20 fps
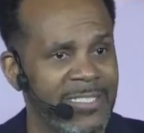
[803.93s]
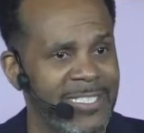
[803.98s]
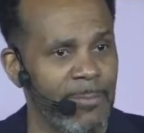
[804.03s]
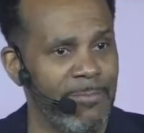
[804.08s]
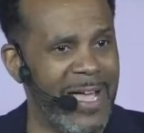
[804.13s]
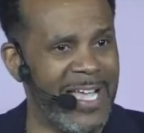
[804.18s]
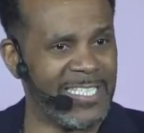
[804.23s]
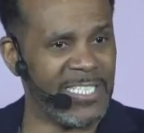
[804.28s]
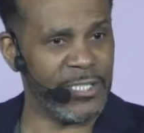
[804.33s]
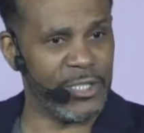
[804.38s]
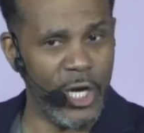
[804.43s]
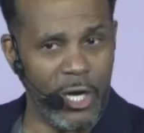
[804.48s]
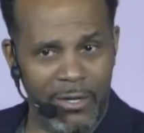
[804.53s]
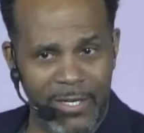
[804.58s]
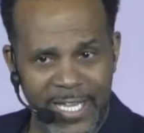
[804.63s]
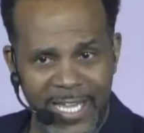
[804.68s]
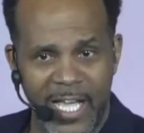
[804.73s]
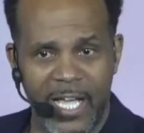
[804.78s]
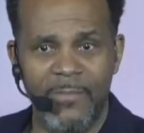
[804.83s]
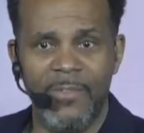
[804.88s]
to
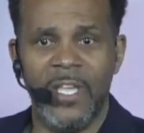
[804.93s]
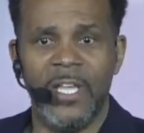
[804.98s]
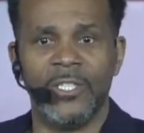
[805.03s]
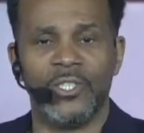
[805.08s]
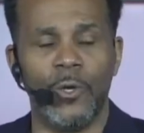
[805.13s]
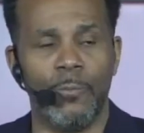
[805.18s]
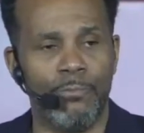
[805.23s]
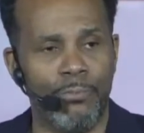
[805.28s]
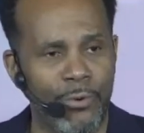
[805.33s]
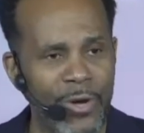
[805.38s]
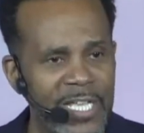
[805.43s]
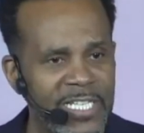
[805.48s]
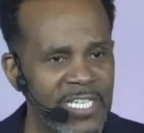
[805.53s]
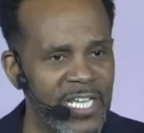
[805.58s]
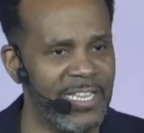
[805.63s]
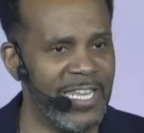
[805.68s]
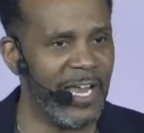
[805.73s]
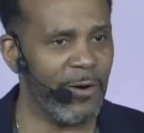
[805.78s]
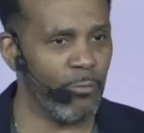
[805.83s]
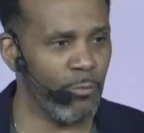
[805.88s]
Macedonia to preach
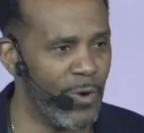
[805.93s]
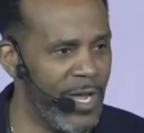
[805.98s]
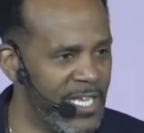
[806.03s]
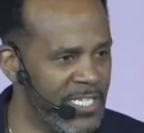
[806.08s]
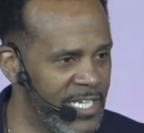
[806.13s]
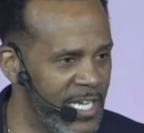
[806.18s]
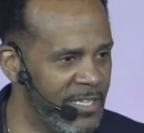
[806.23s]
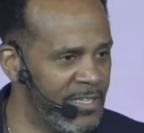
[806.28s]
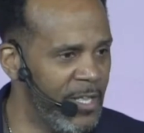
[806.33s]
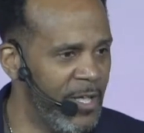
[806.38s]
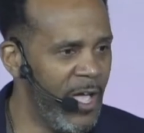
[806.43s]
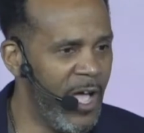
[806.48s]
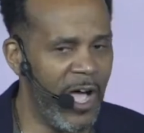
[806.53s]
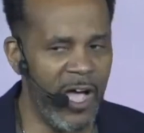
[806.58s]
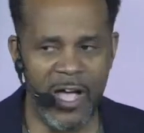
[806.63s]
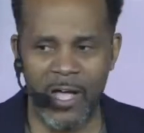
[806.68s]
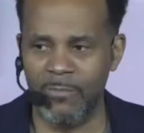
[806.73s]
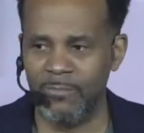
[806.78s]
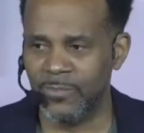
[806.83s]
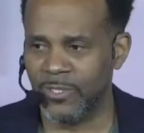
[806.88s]
in that region
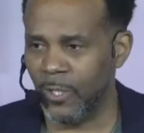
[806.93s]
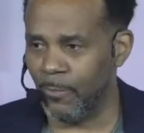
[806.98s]
um,